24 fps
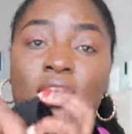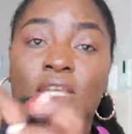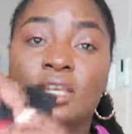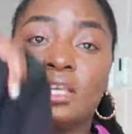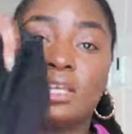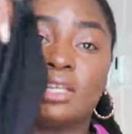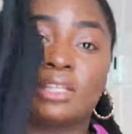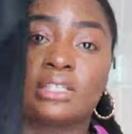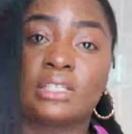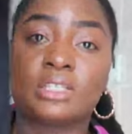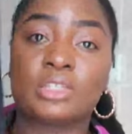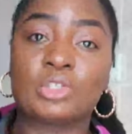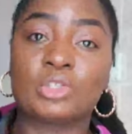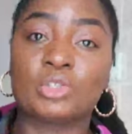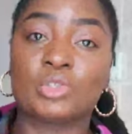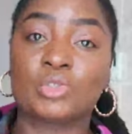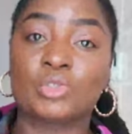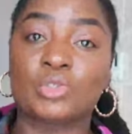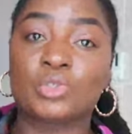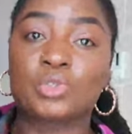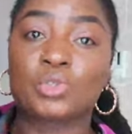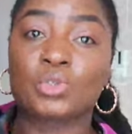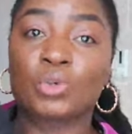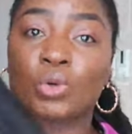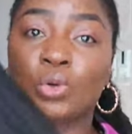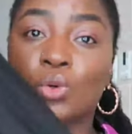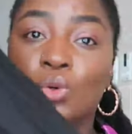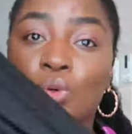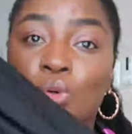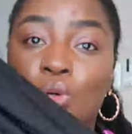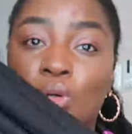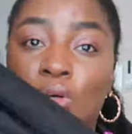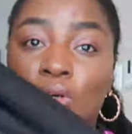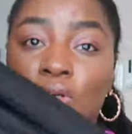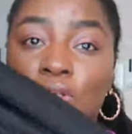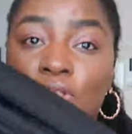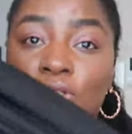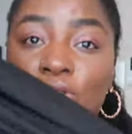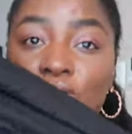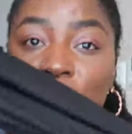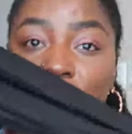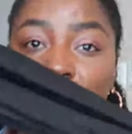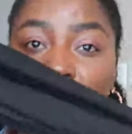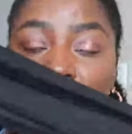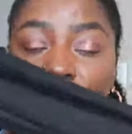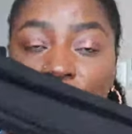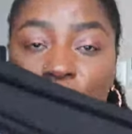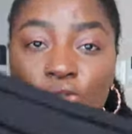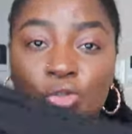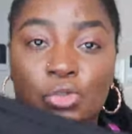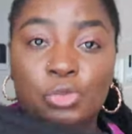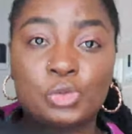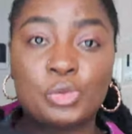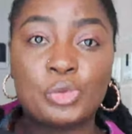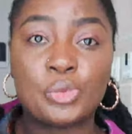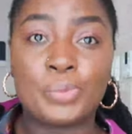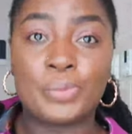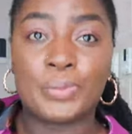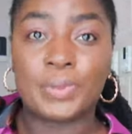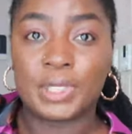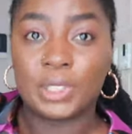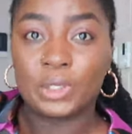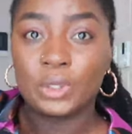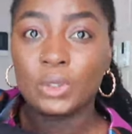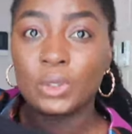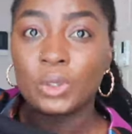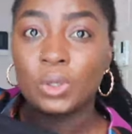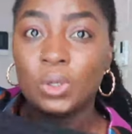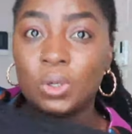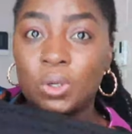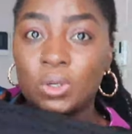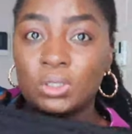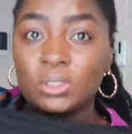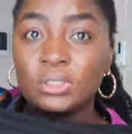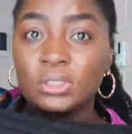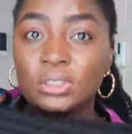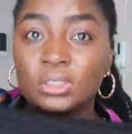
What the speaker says: it's so long. It's super long.